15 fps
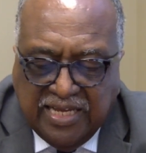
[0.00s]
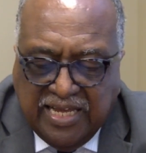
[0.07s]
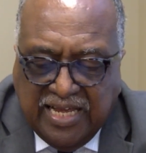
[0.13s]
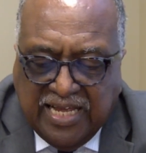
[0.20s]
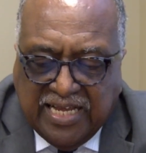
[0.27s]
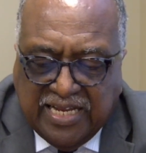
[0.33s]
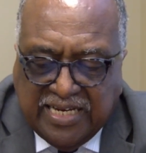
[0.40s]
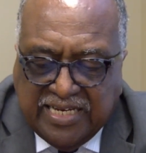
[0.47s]

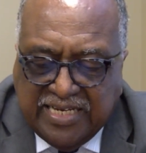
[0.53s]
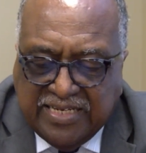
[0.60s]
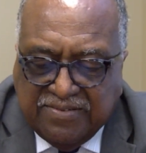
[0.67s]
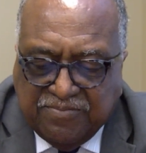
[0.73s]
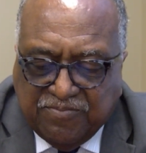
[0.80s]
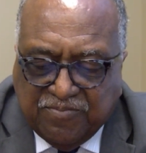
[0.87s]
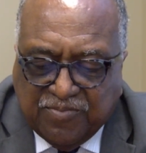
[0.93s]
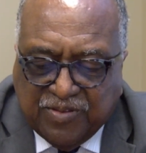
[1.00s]
And
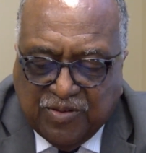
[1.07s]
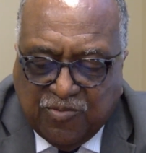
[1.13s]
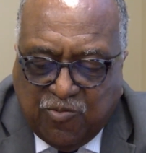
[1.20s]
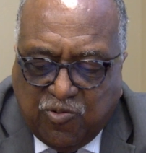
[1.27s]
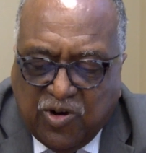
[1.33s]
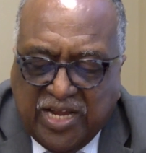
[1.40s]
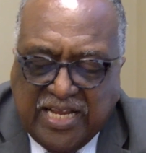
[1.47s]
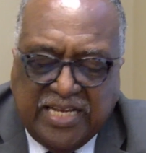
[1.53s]

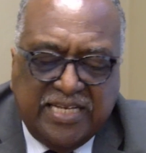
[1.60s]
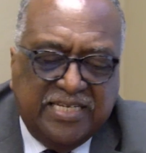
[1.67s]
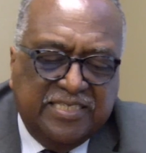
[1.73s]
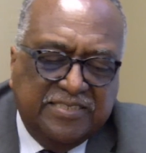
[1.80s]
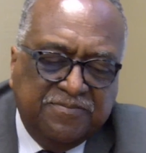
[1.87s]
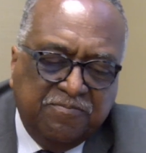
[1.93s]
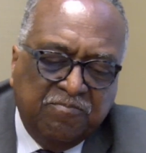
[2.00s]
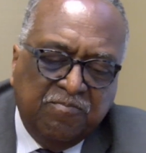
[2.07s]
when
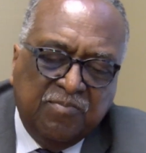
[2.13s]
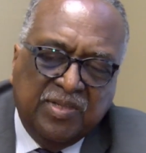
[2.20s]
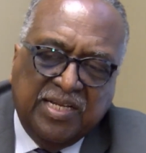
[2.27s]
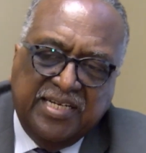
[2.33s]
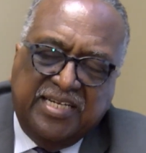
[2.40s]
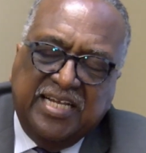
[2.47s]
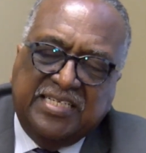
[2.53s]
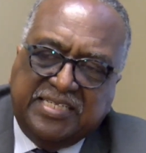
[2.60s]

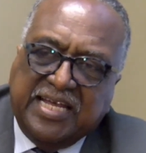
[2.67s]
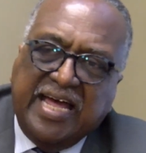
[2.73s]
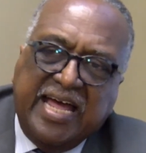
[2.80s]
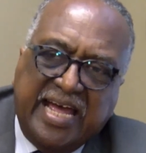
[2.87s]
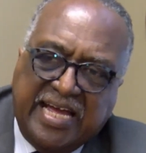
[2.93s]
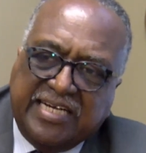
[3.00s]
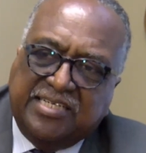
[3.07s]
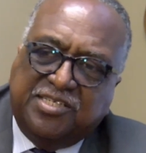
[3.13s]
this
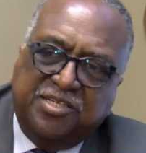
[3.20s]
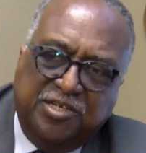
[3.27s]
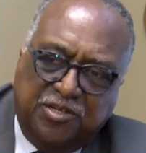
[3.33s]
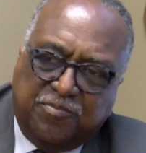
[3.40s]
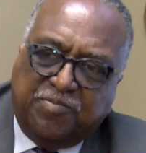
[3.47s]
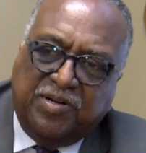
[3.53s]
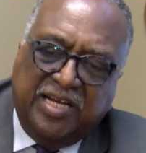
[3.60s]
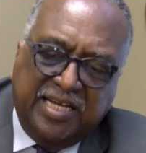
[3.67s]
act
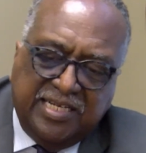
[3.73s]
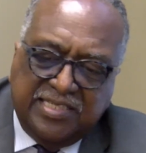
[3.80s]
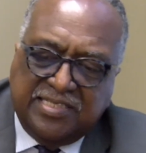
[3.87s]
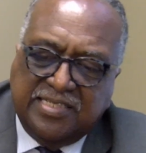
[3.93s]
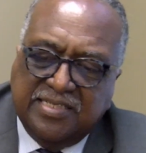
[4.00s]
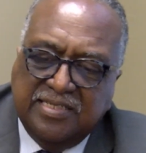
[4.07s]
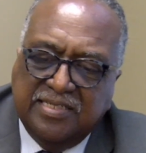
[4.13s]
took place